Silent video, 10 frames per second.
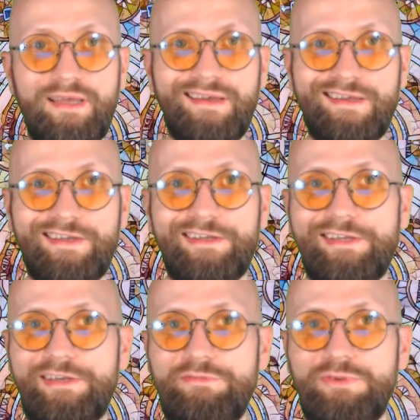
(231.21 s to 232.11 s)

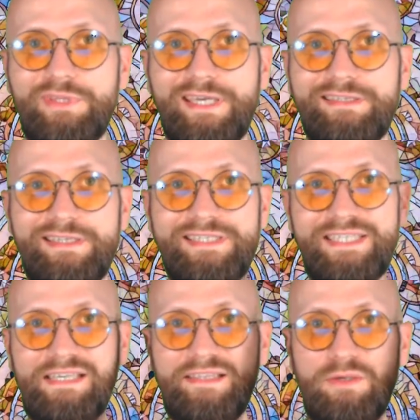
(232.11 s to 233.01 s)
If you take the
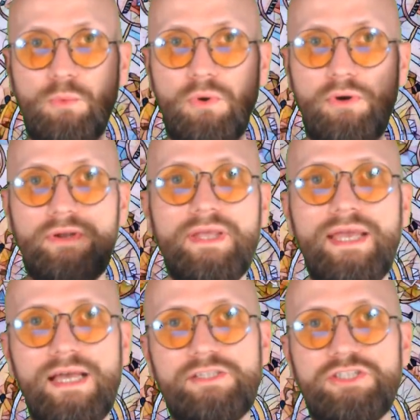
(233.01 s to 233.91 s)
Seelie word
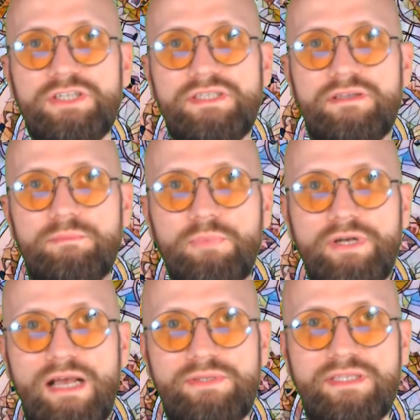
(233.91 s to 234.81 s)
and just
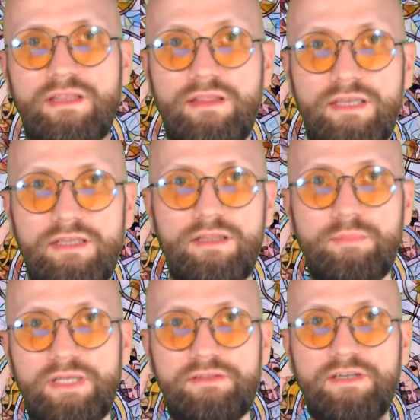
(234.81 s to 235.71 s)
pronounce it a little
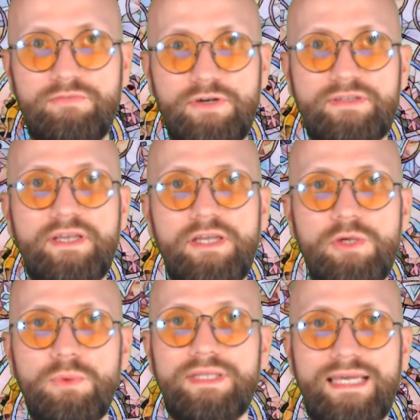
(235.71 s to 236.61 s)
bit different,
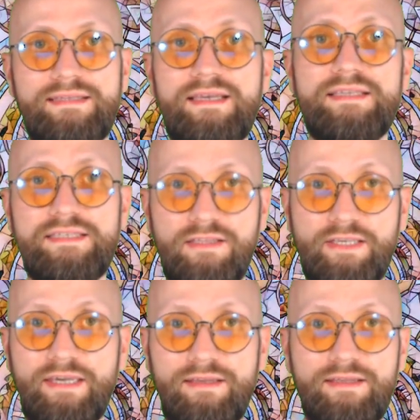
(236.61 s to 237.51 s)
you will get
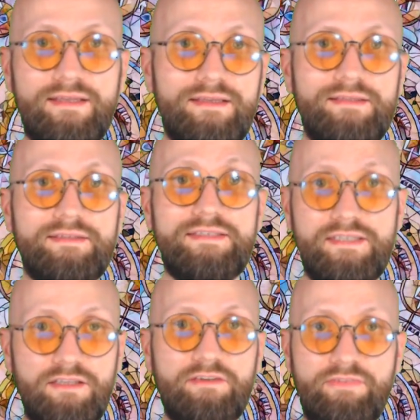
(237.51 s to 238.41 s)
silly, the
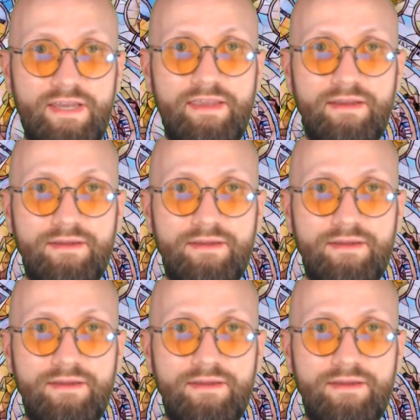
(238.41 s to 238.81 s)
Seelie Fey.